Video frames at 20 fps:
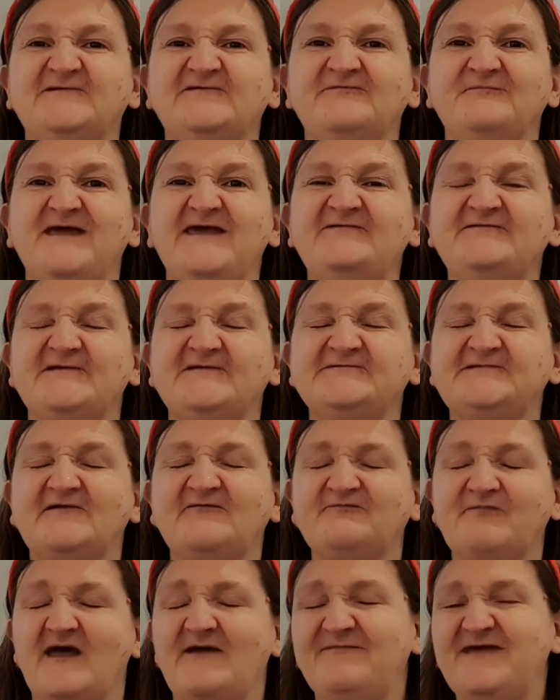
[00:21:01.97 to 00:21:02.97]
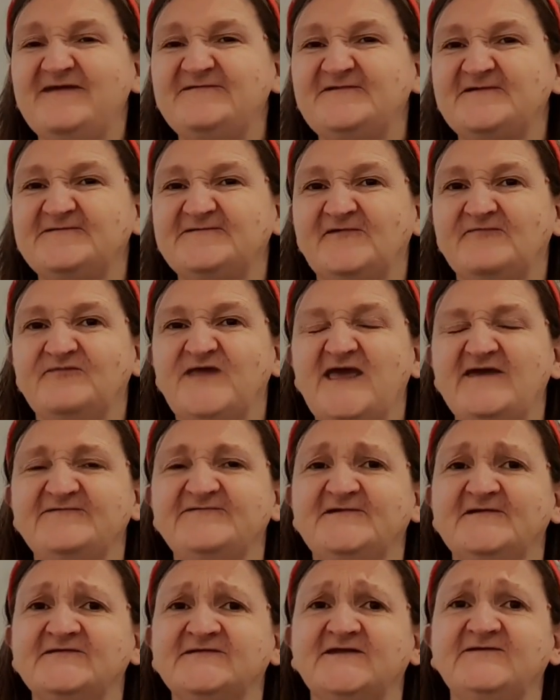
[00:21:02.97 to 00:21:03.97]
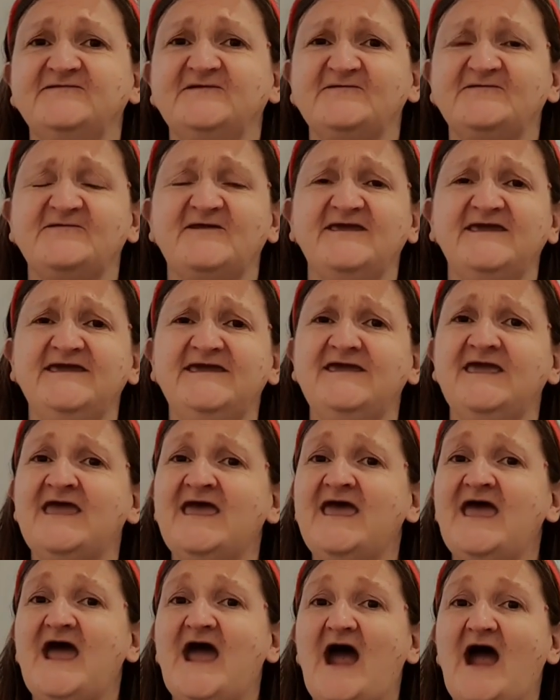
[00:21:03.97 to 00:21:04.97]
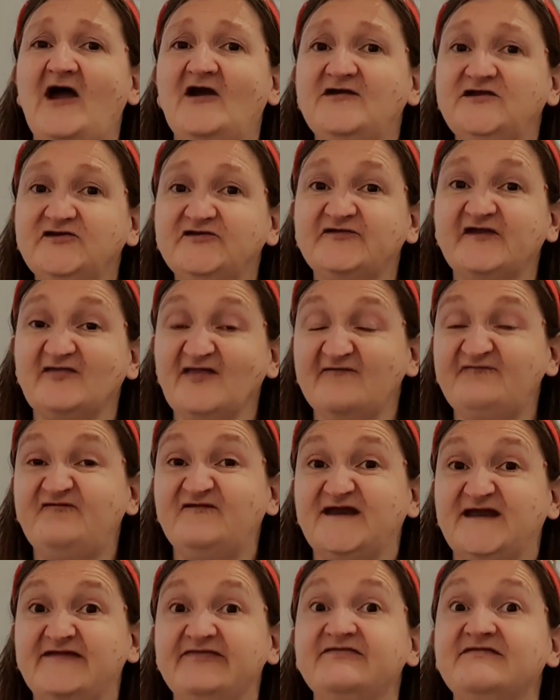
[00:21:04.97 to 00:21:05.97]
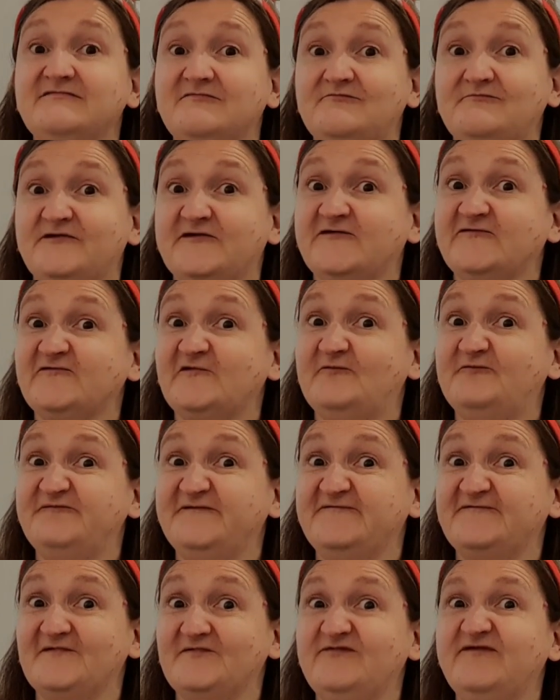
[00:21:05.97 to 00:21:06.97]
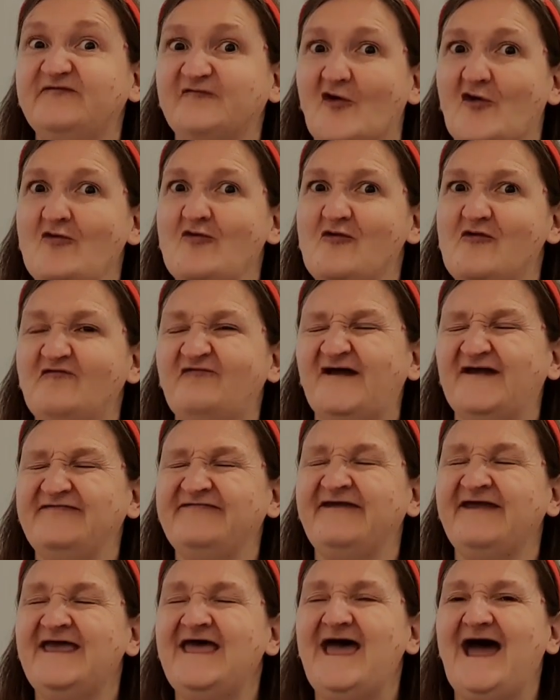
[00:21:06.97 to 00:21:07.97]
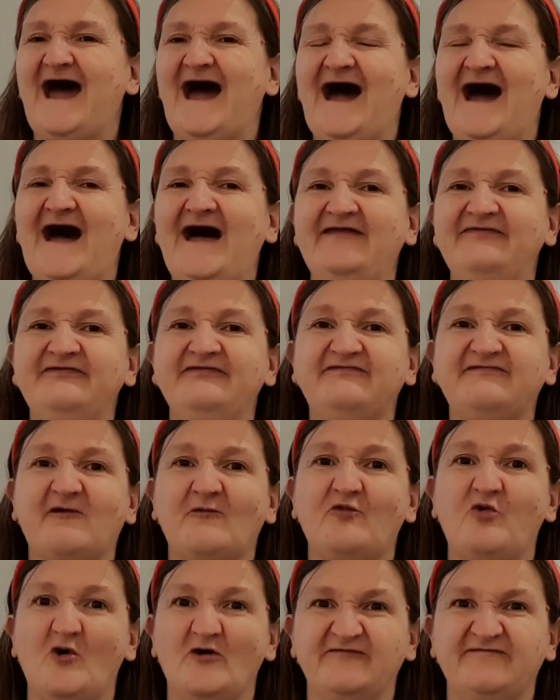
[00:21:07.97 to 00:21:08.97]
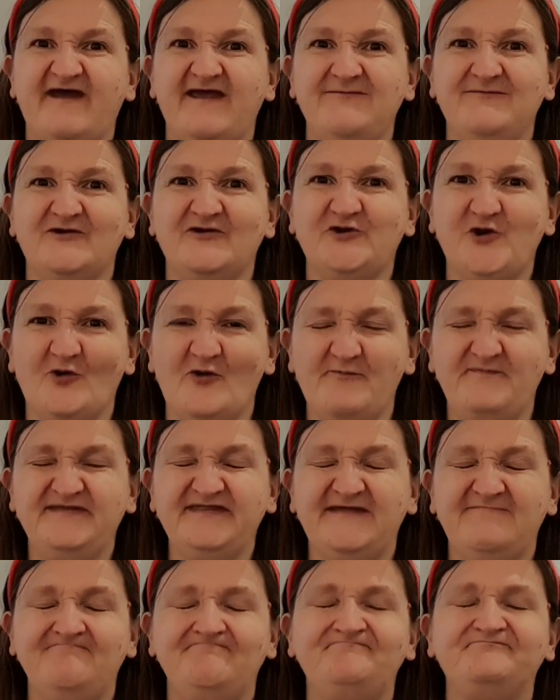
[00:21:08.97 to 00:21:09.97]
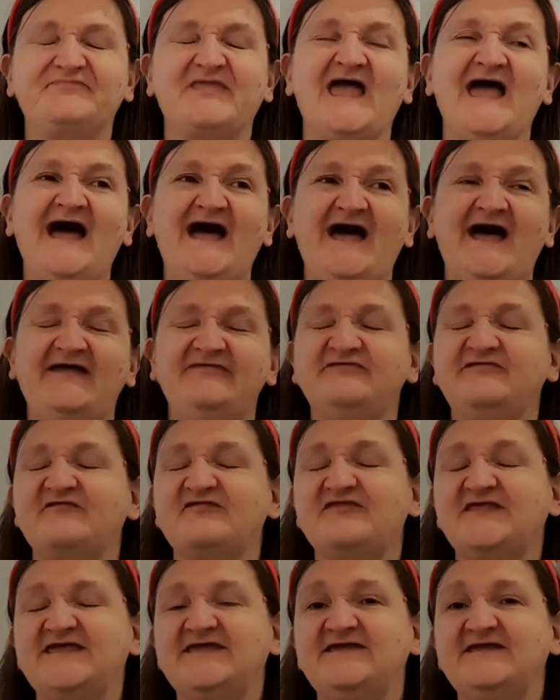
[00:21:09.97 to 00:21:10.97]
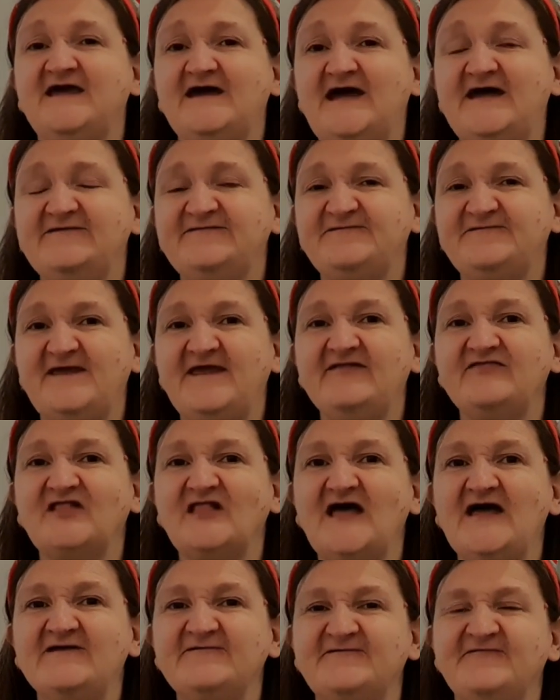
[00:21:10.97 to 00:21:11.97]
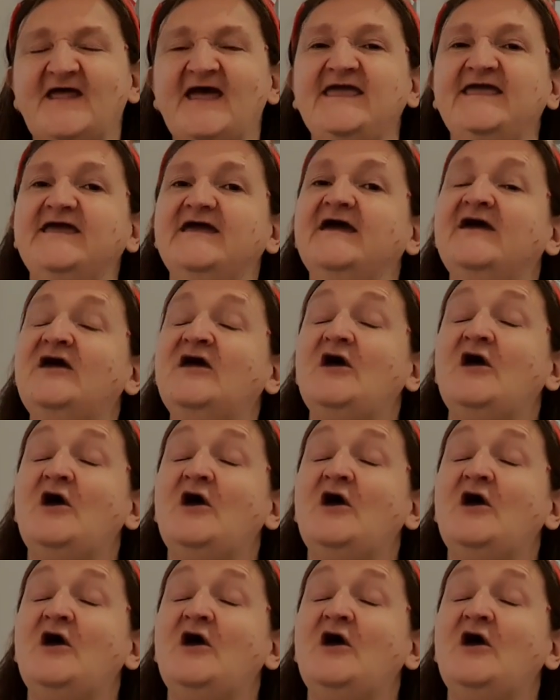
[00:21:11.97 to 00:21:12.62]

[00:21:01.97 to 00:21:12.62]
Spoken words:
just messaged us. I messaged them yesterday to say, are you delivering? Because obviously we've got COVID. And what time are you opening? And they had said last night,